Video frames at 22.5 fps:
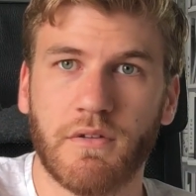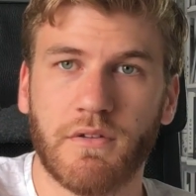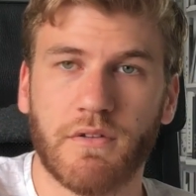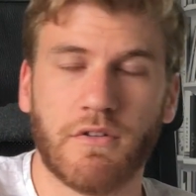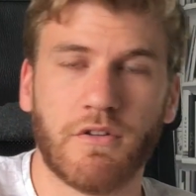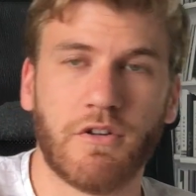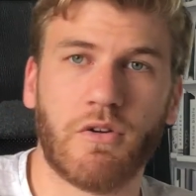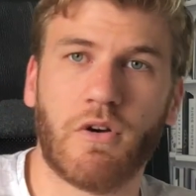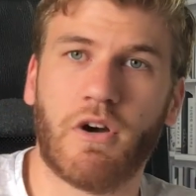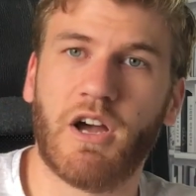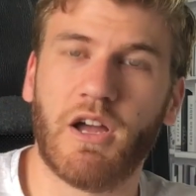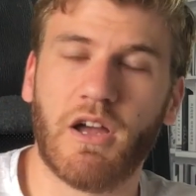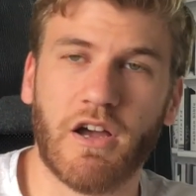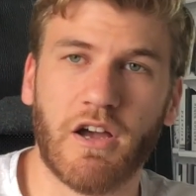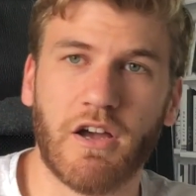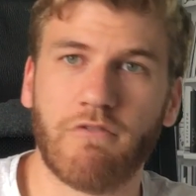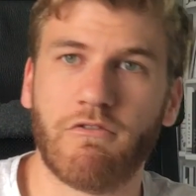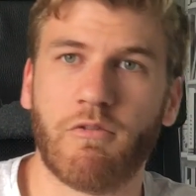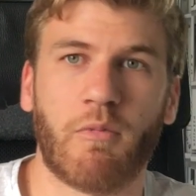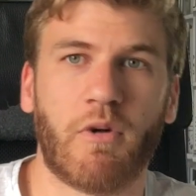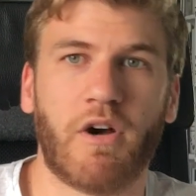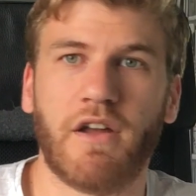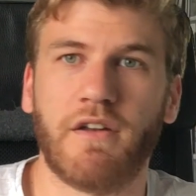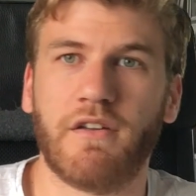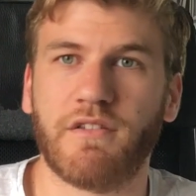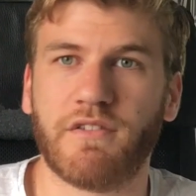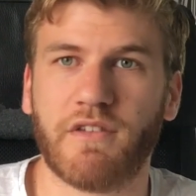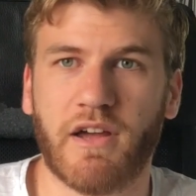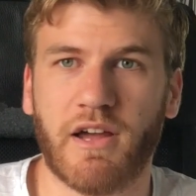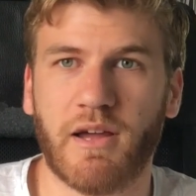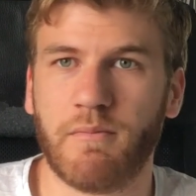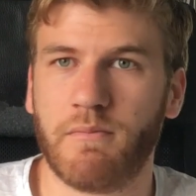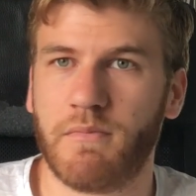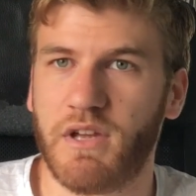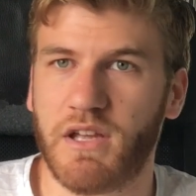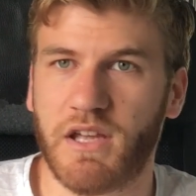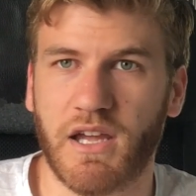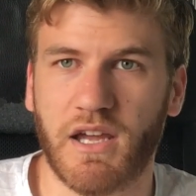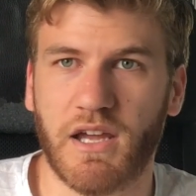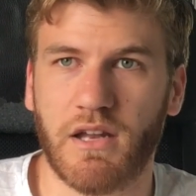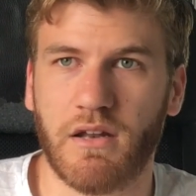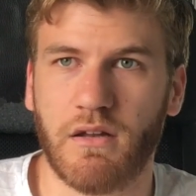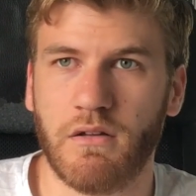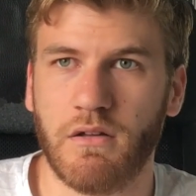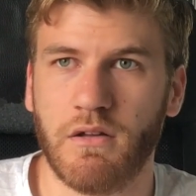New reminders app.
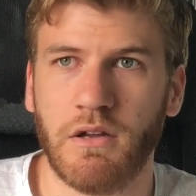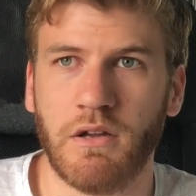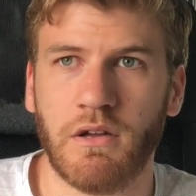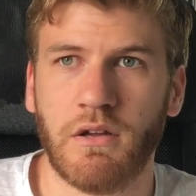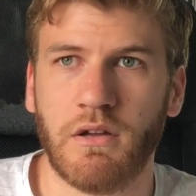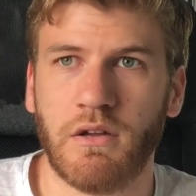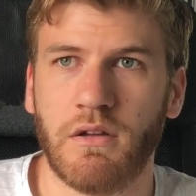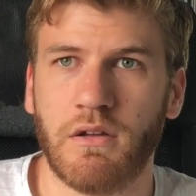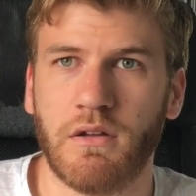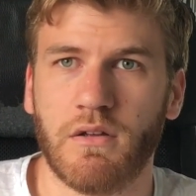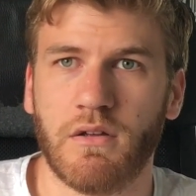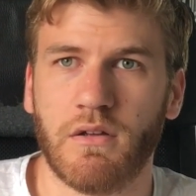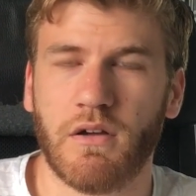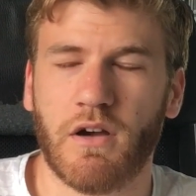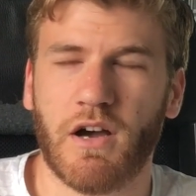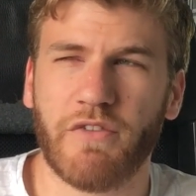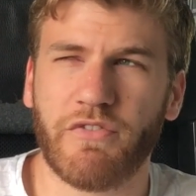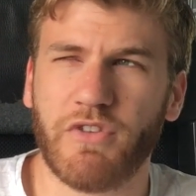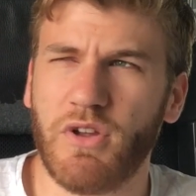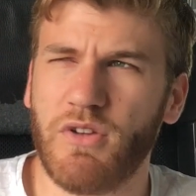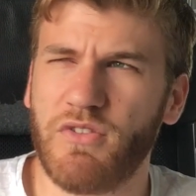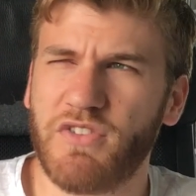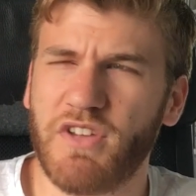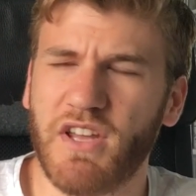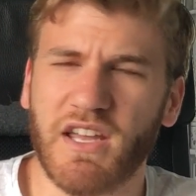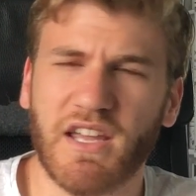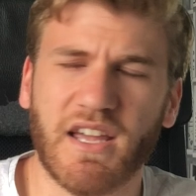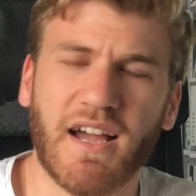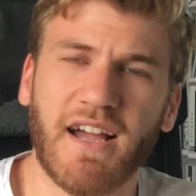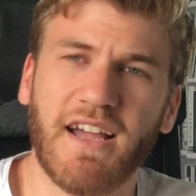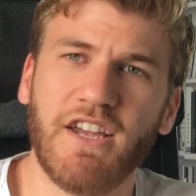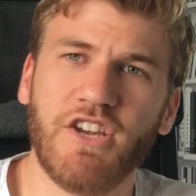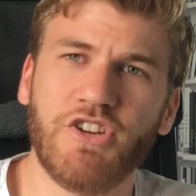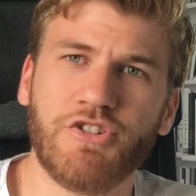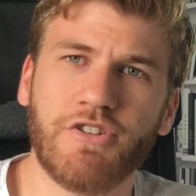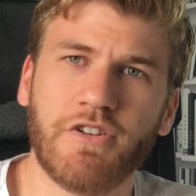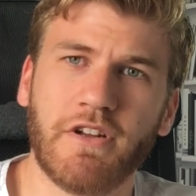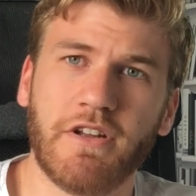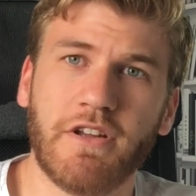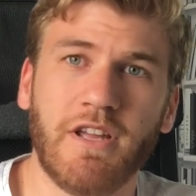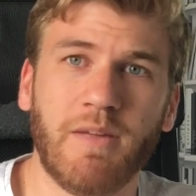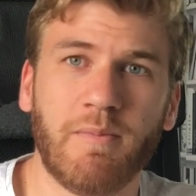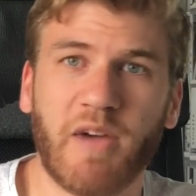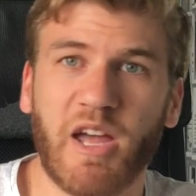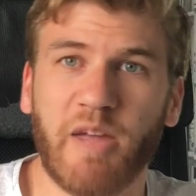Again, I've used it
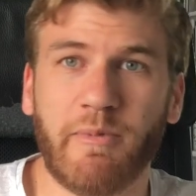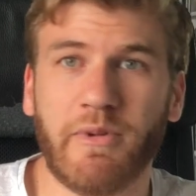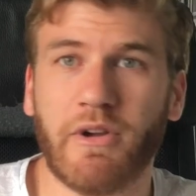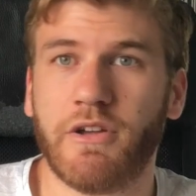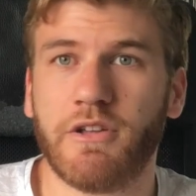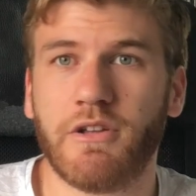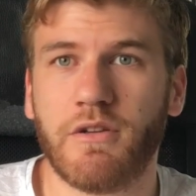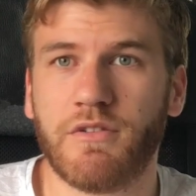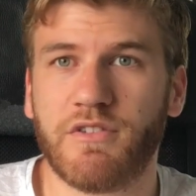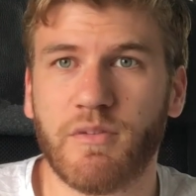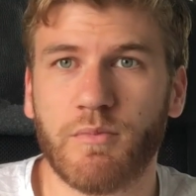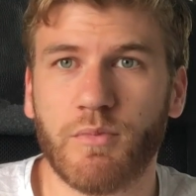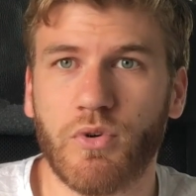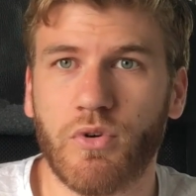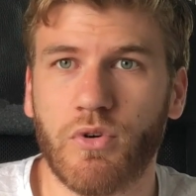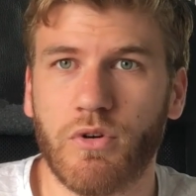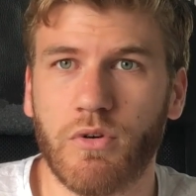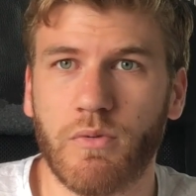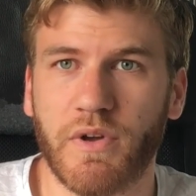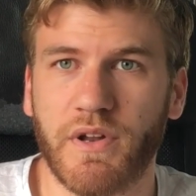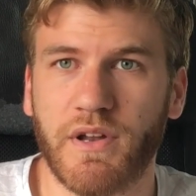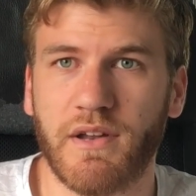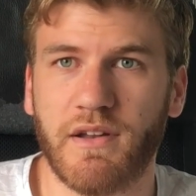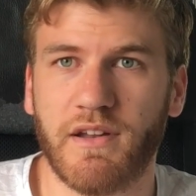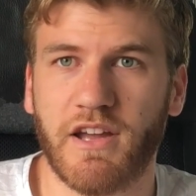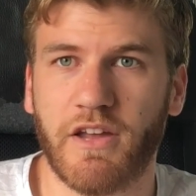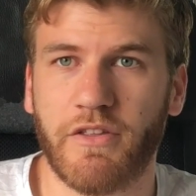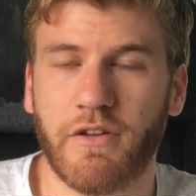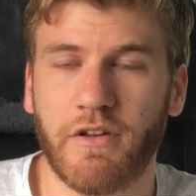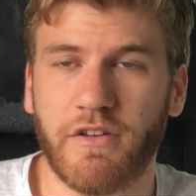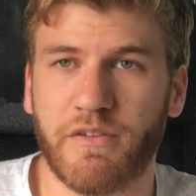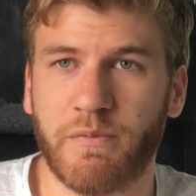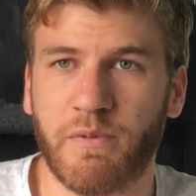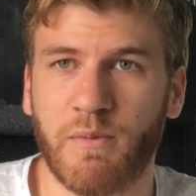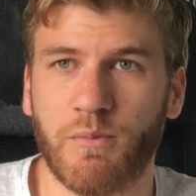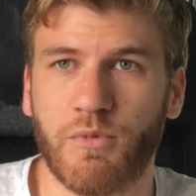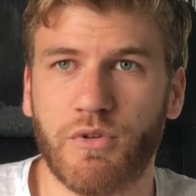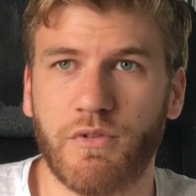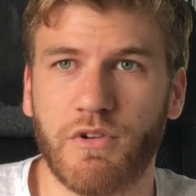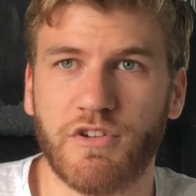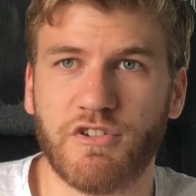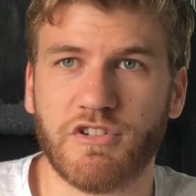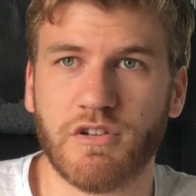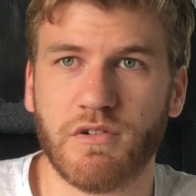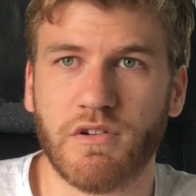occasionally. Maybe I'll use it more now that it's a bit more
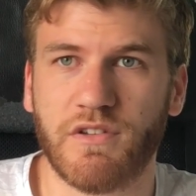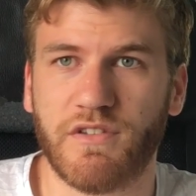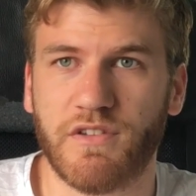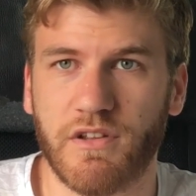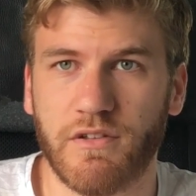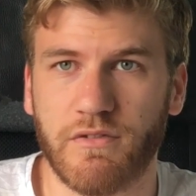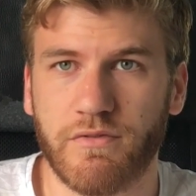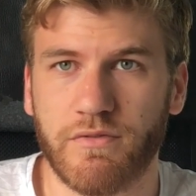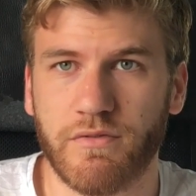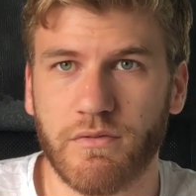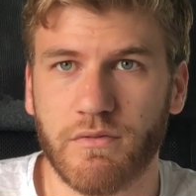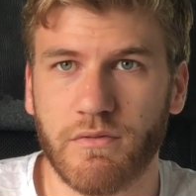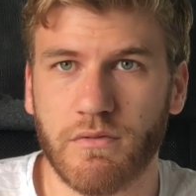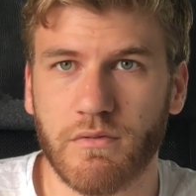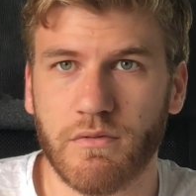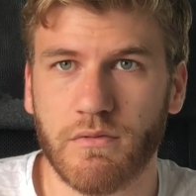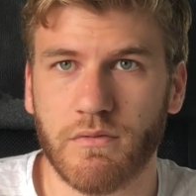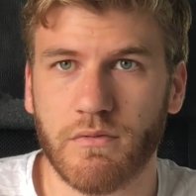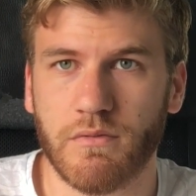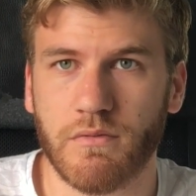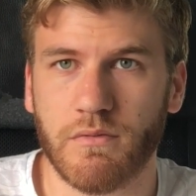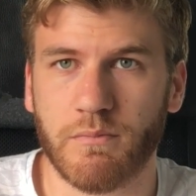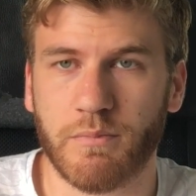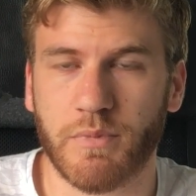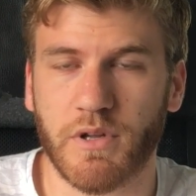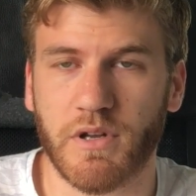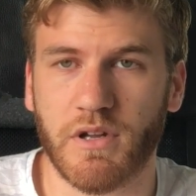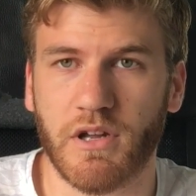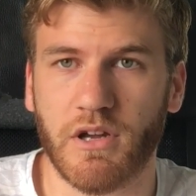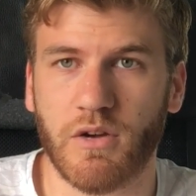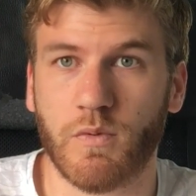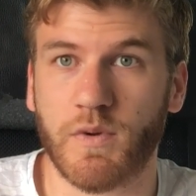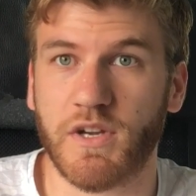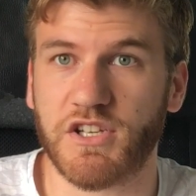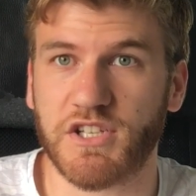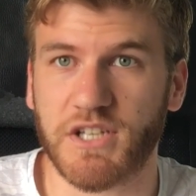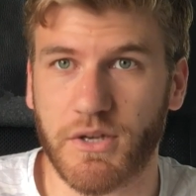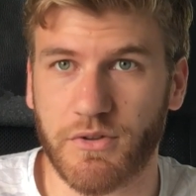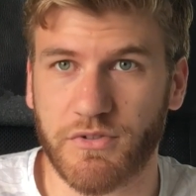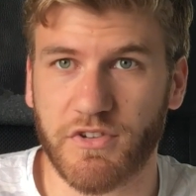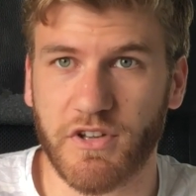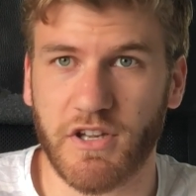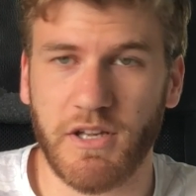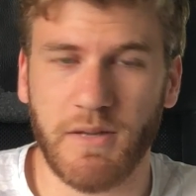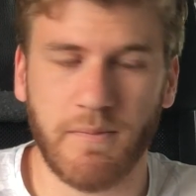intuitive, but we shall
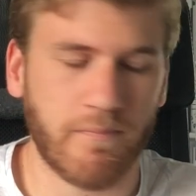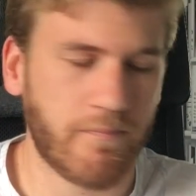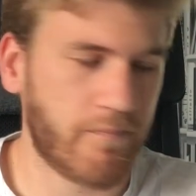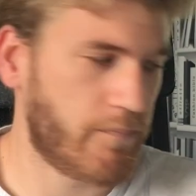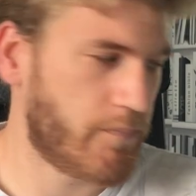see.